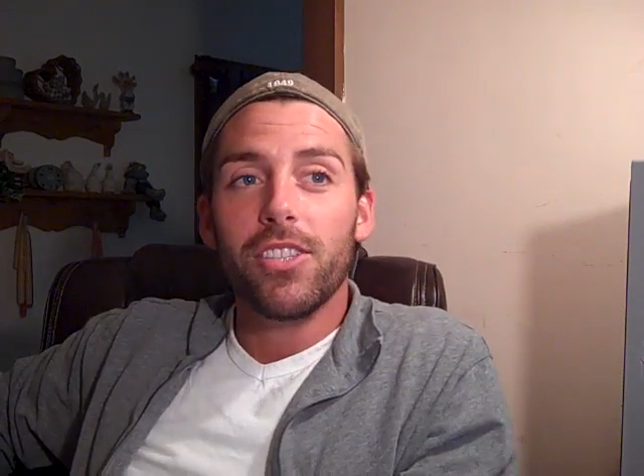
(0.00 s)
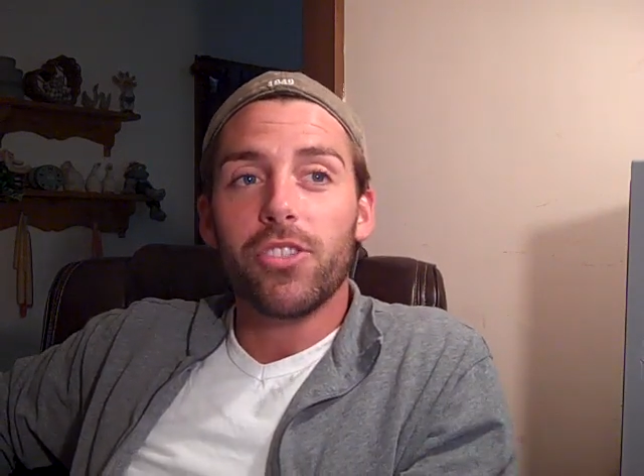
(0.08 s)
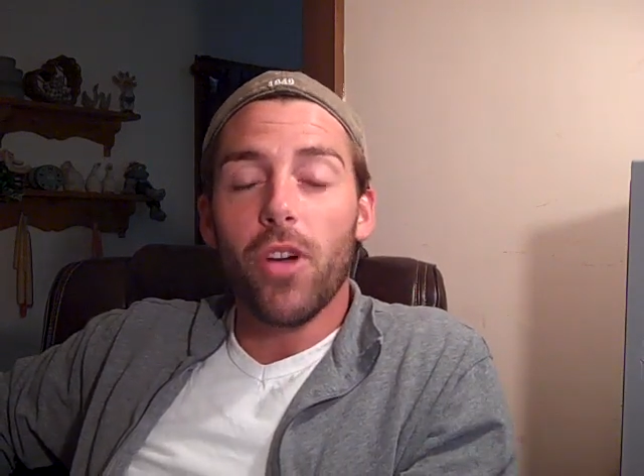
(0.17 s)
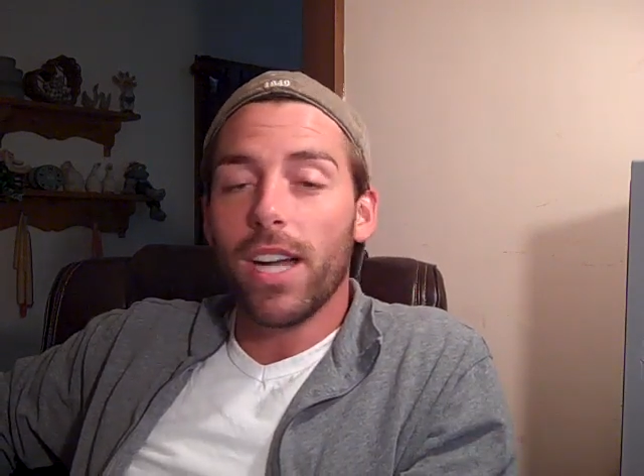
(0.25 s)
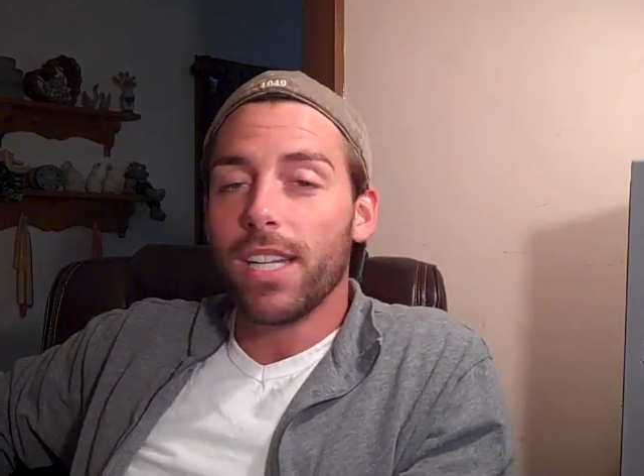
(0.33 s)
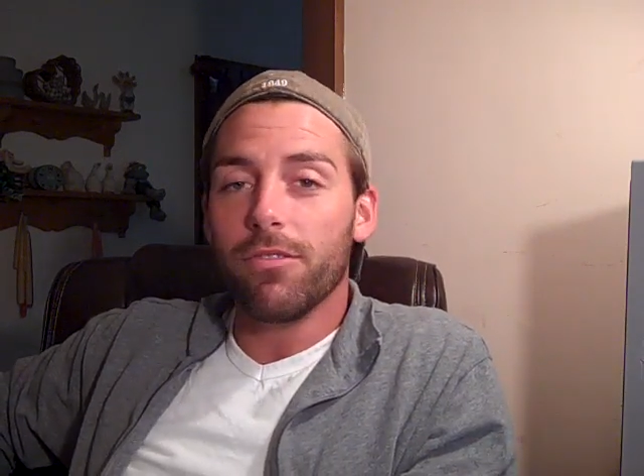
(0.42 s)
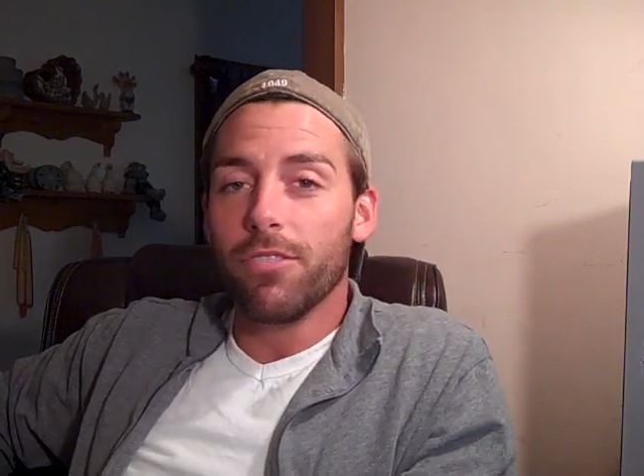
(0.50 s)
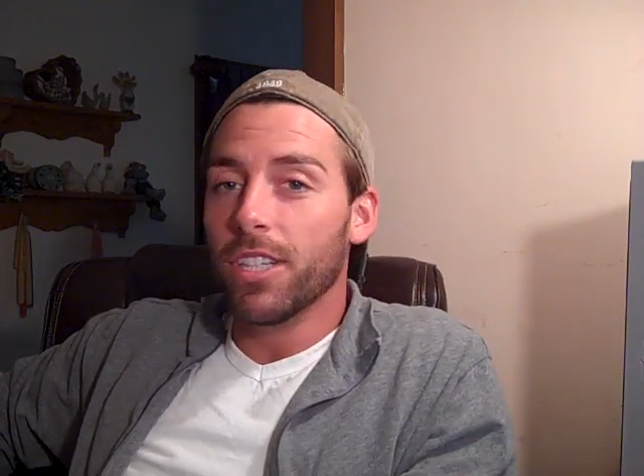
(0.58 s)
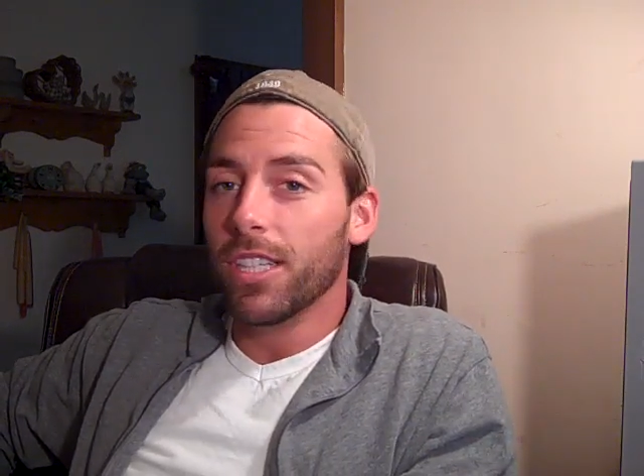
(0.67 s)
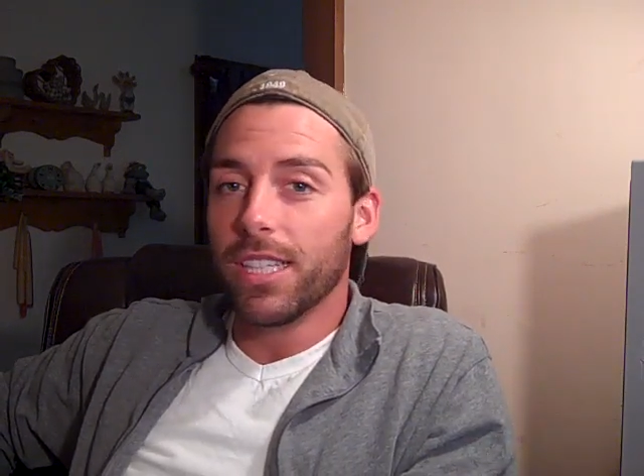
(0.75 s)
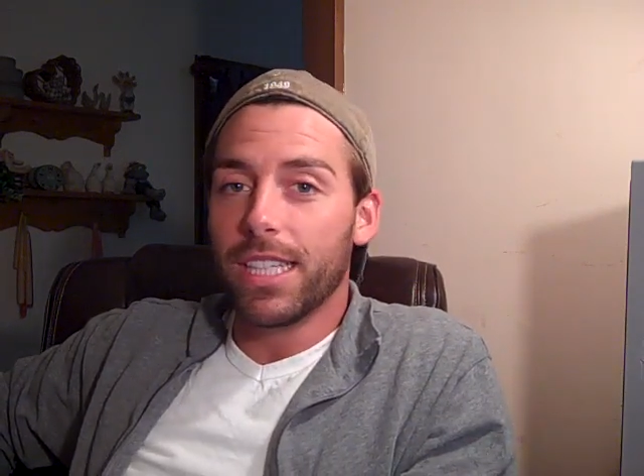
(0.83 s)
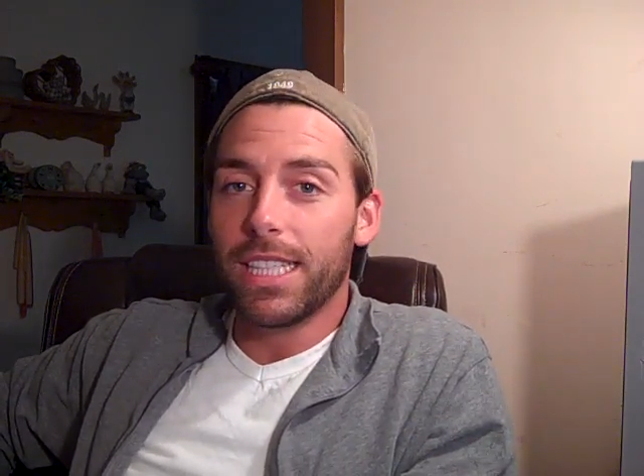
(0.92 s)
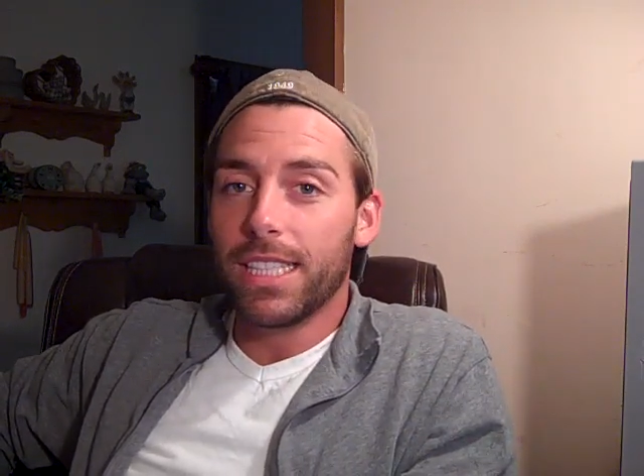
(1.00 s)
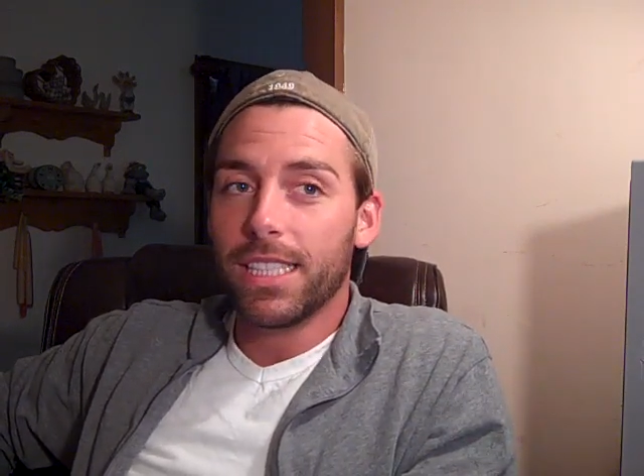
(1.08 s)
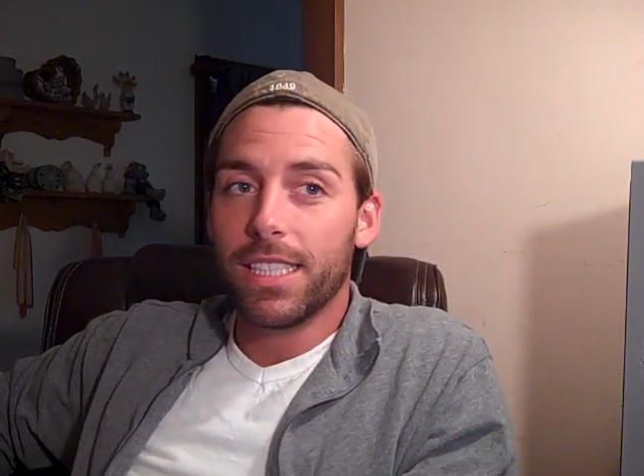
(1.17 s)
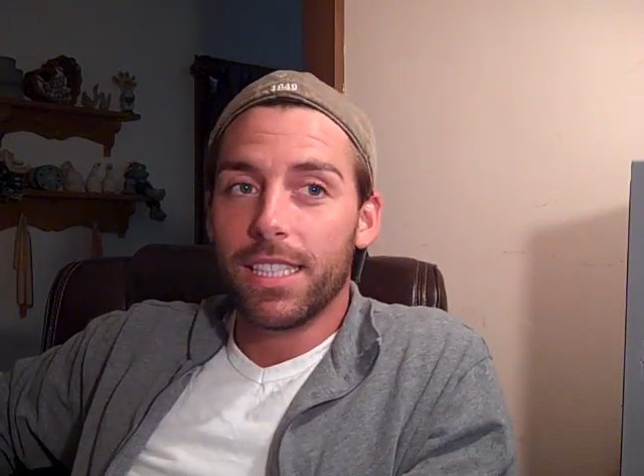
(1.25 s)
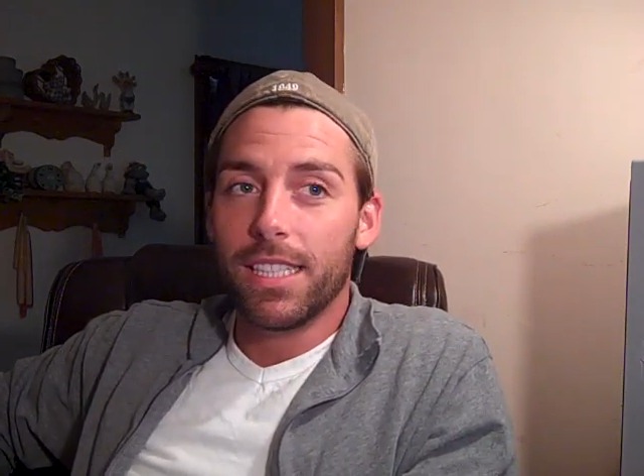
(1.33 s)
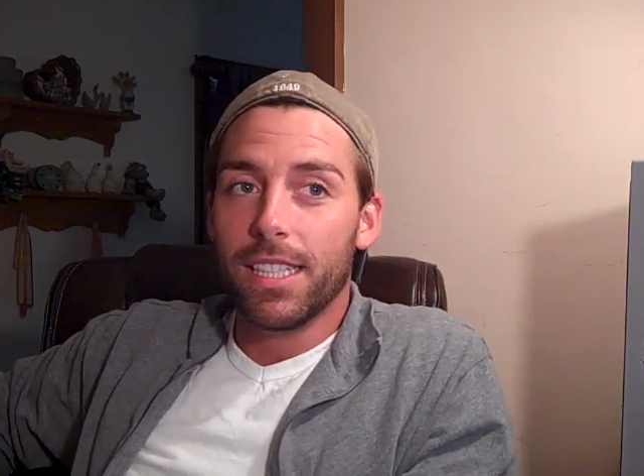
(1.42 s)
So I didn't really
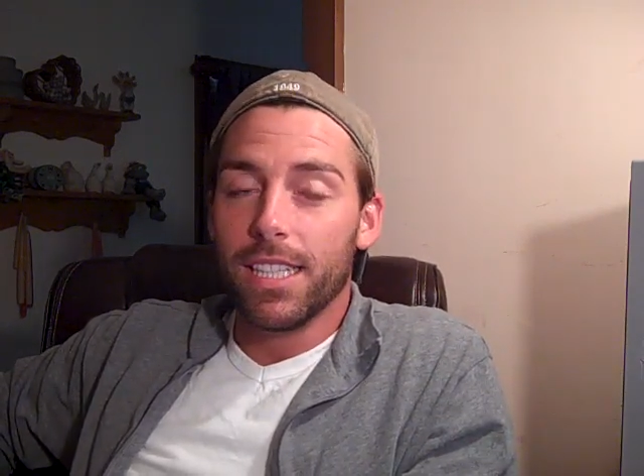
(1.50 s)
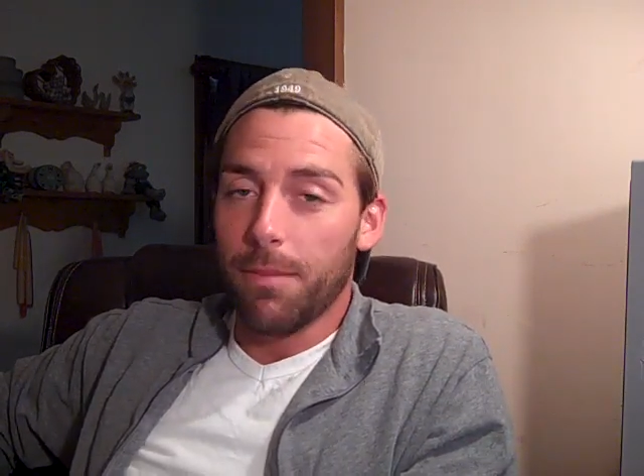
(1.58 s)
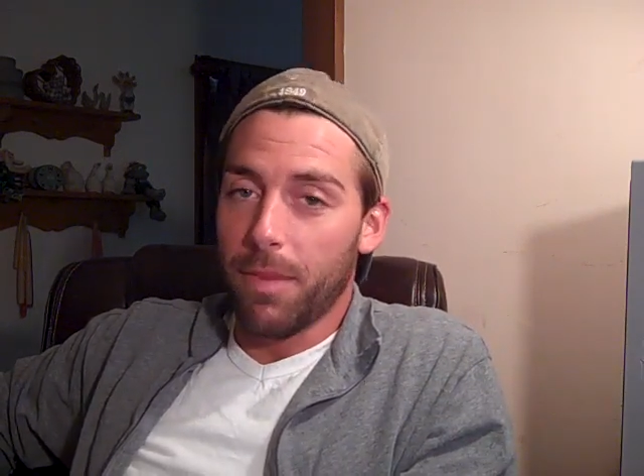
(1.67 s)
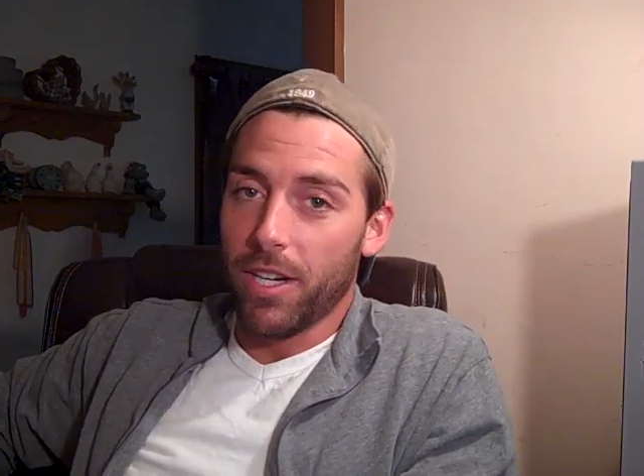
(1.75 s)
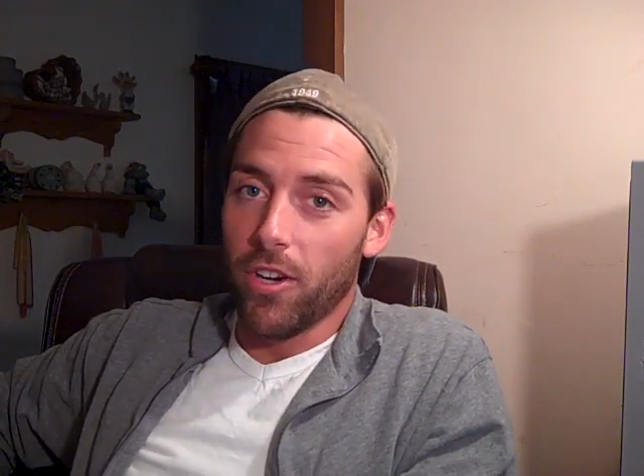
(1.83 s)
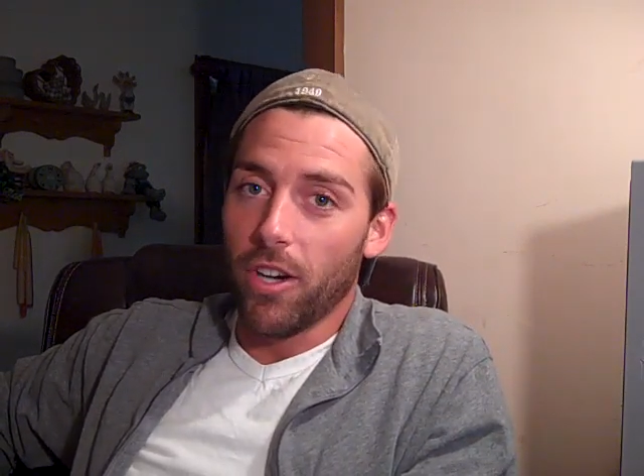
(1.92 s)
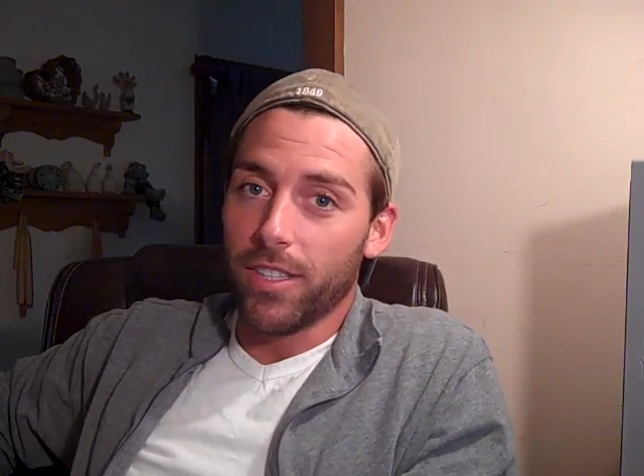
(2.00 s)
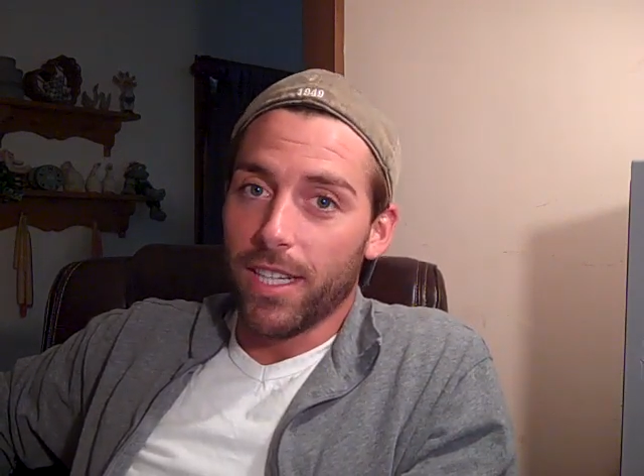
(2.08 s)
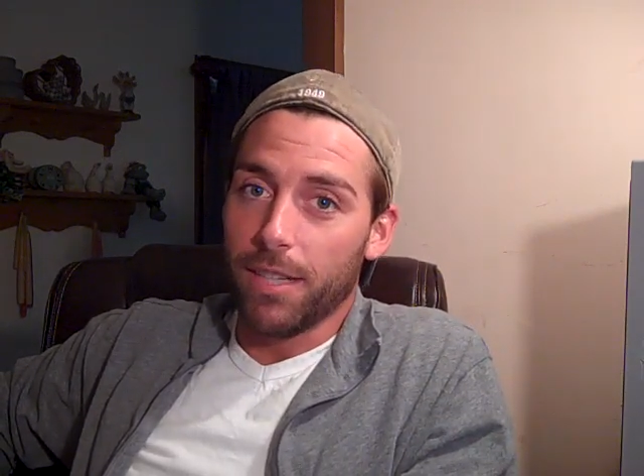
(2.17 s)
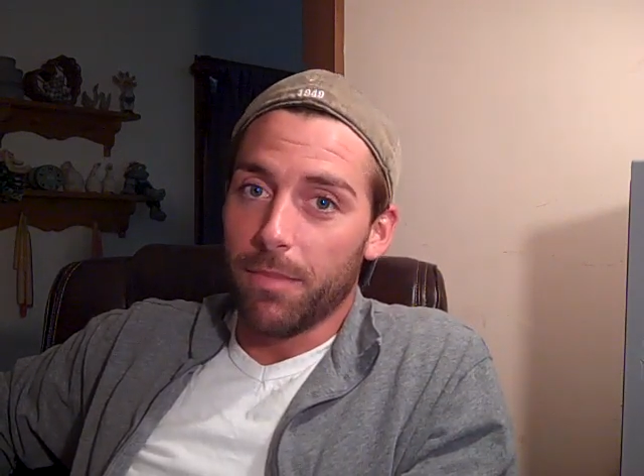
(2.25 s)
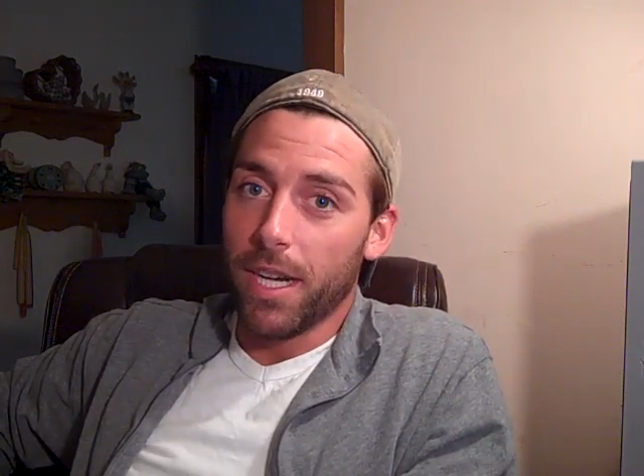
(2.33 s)
let my guard down.